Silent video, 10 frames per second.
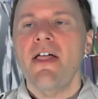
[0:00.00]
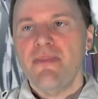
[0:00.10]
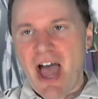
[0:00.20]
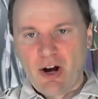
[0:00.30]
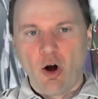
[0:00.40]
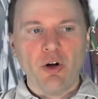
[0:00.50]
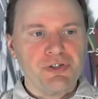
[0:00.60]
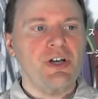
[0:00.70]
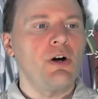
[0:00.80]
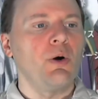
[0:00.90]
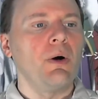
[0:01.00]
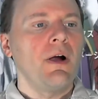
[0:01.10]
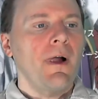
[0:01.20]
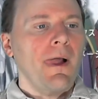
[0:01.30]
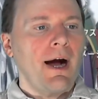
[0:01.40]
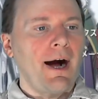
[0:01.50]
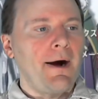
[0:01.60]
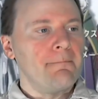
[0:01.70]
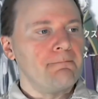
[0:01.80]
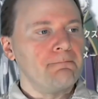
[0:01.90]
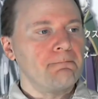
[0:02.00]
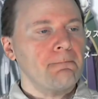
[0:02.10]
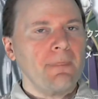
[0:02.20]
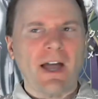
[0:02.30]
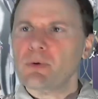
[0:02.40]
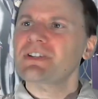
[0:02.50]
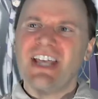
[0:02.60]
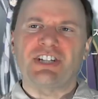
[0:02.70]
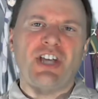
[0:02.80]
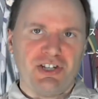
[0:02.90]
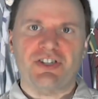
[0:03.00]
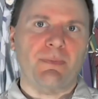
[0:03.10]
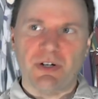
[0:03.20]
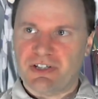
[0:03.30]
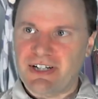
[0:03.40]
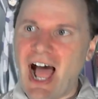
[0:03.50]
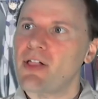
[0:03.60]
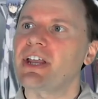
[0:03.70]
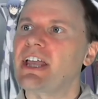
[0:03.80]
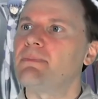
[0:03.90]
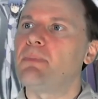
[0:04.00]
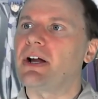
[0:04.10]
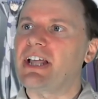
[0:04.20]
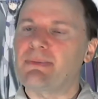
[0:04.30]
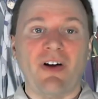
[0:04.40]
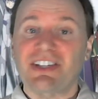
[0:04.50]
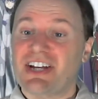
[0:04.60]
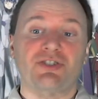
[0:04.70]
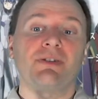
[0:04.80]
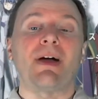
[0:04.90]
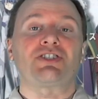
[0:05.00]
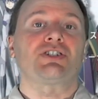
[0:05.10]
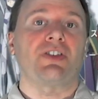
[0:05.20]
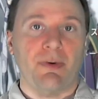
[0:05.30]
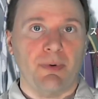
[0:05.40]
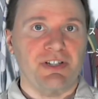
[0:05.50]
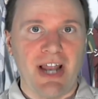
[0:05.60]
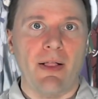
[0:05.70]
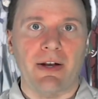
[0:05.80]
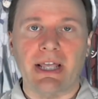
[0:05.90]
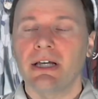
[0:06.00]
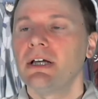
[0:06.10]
that also, I don't want to say it changes their personality, but it provides an extra dimension to their personality.